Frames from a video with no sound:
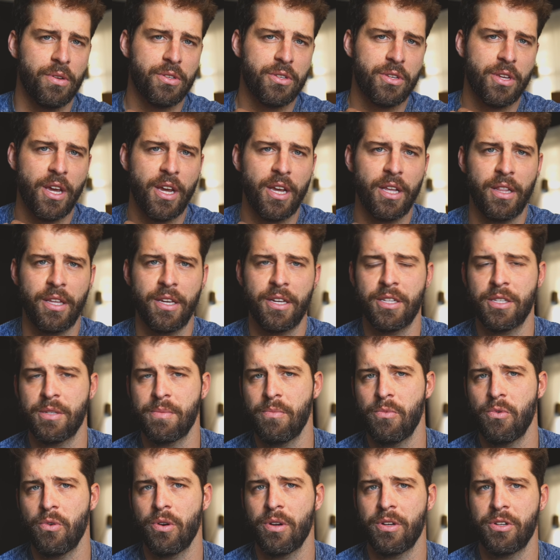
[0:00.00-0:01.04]
Scalenes
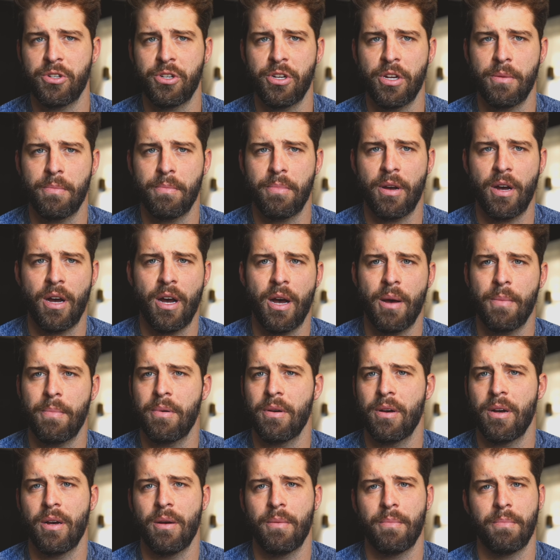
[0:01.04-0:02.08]
more in gen pop,
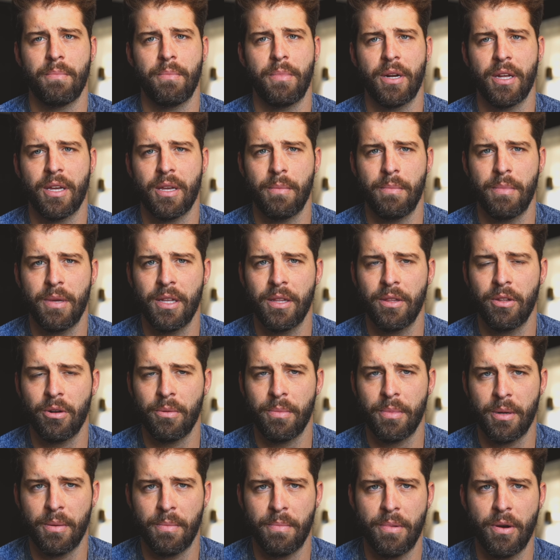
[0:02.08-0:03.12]
but it can be a little
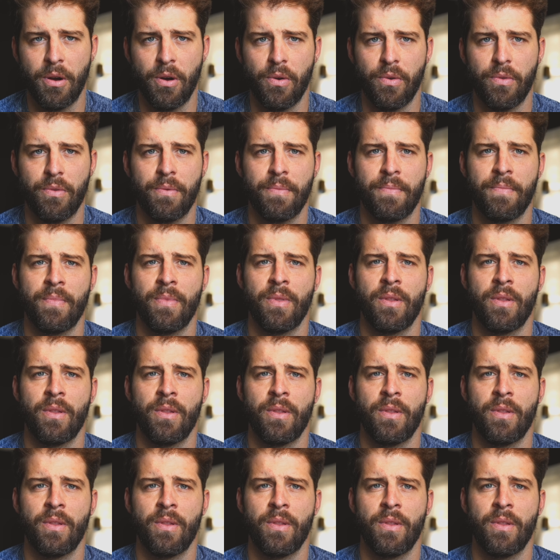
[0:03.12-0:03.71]
bit of both.